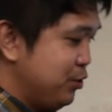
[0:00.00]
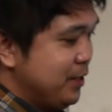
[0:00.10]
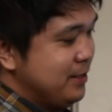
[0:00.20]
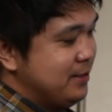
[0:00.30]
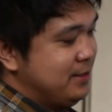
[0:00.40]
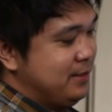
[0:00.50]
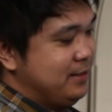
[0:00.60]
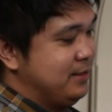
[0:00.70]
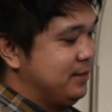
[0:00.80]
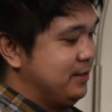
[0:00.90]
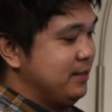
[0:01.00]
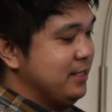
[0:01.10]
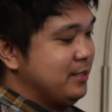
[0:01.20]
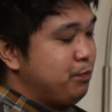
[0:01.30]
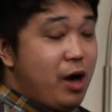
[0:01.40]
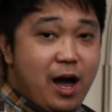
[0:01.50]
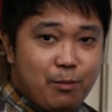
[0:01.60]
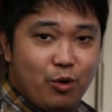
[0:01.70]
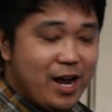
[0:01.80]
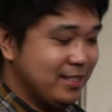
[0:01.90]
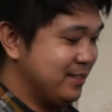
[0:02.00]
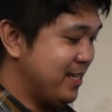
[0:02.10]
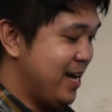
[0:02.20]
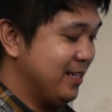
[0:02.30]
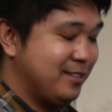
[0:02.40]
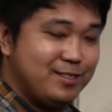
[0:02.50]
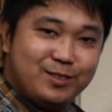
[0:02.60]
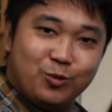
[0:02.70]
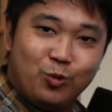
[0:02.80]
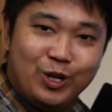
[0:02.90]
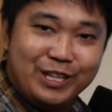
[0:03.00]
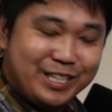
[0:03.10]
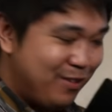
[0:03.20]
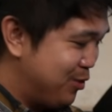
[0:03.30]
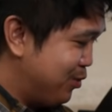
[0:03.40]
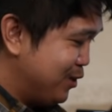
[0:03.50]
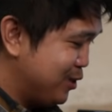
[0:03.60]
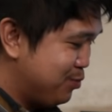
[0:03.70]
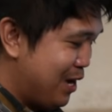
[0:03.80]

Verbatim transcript: with this this palm rest that's really comfortable. This is